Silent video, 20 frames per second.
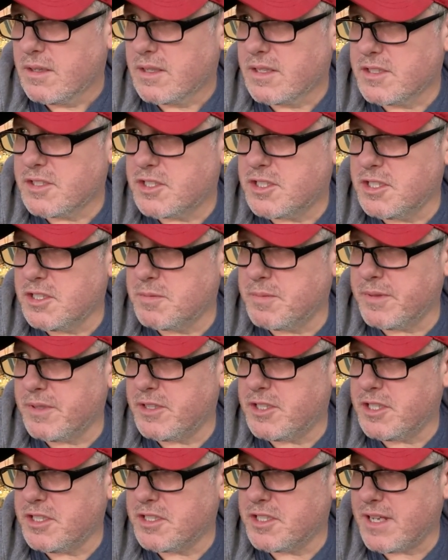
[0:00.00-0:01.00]
Because
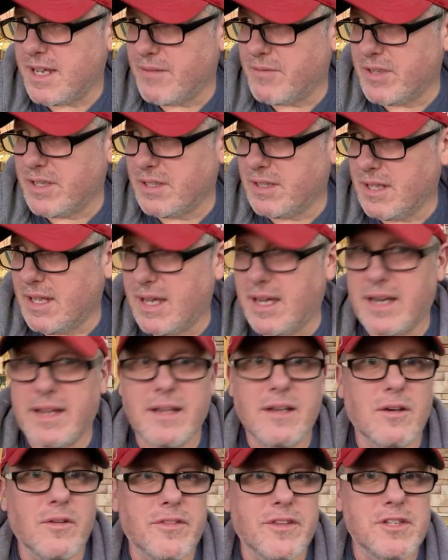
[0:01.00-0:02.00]
she's having a lot
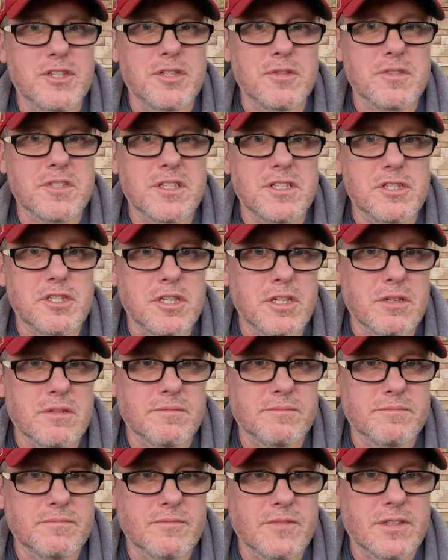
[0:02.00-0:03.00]
of health issues this year,
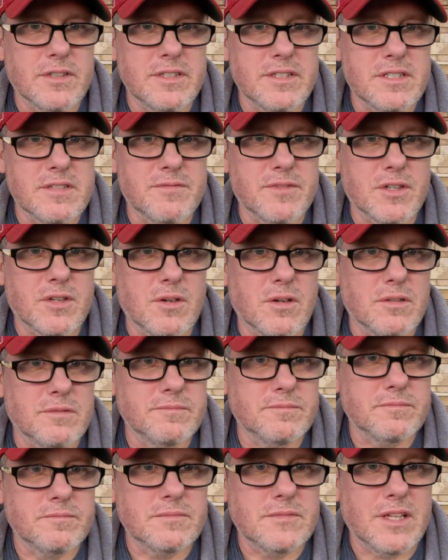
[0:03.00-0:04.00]
very difficult
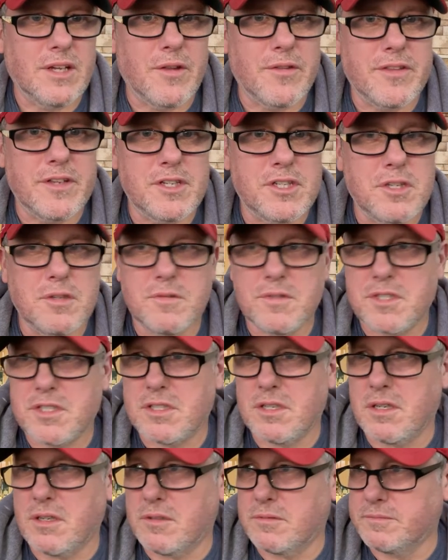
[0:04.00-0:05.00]
health issues.
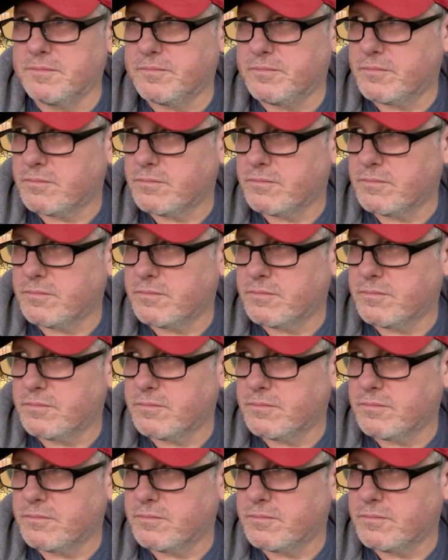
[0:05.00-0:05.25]
So